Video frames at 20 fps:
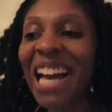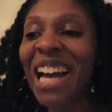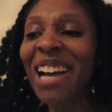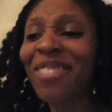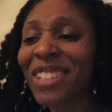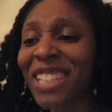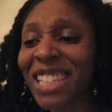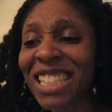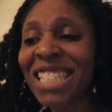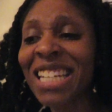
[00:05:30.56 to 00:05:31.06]
i
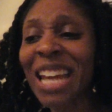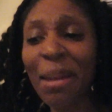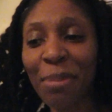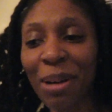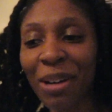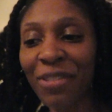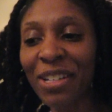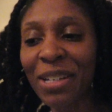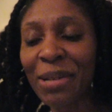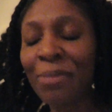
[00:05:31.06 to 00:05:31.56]
forget the name
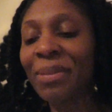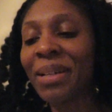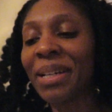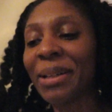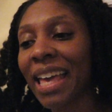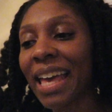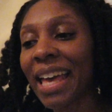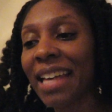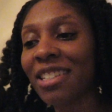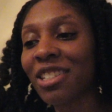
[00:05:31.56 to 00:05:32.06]
of it but
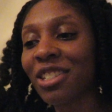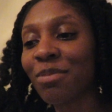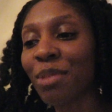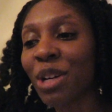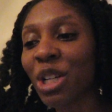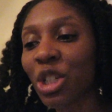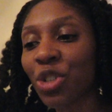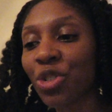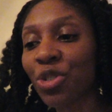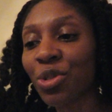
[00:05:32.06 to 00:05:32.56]
it has
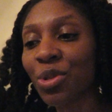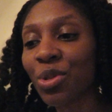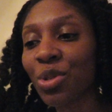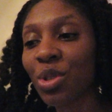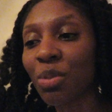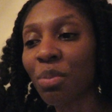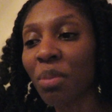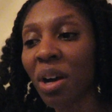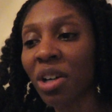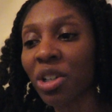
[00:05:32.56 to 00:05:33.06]

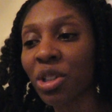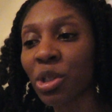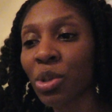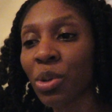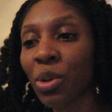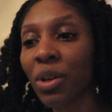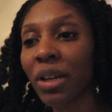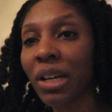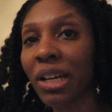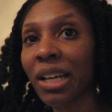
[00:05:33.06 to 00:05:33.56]
mushrooms bok
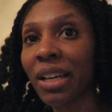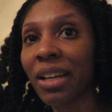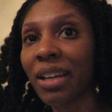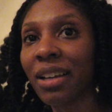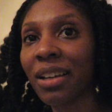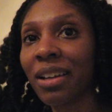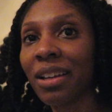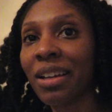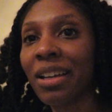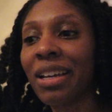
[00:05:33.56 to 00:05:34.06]
choy
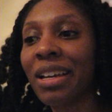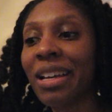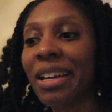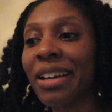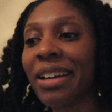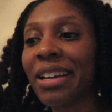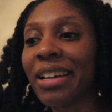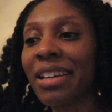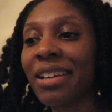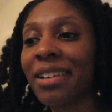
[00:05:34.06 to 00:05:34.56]

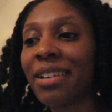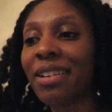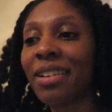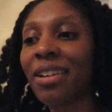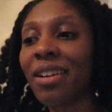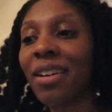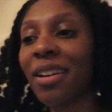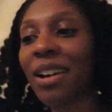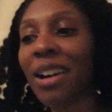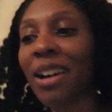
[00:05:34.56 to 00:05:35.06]
and